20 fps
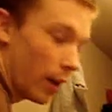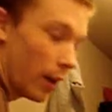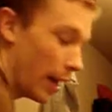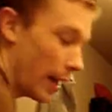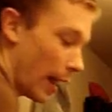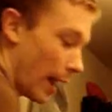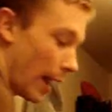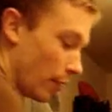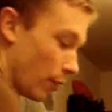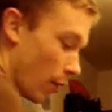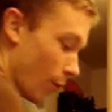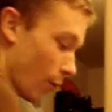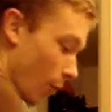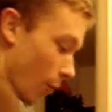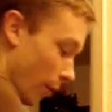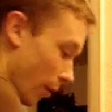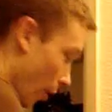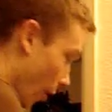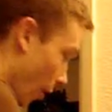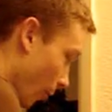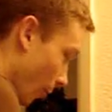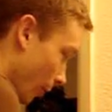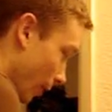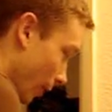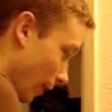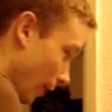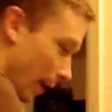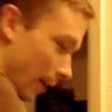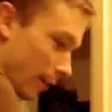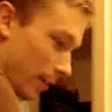and I don't want to hone
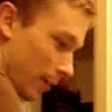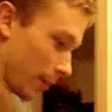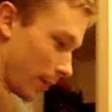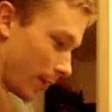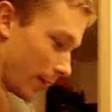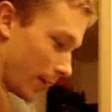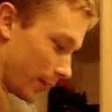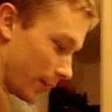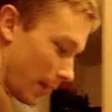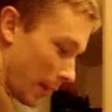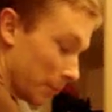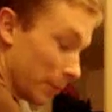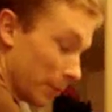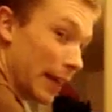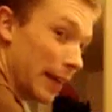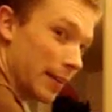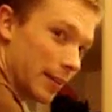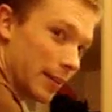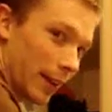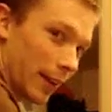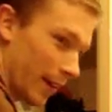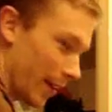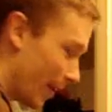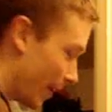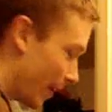it yet because I'm lazy.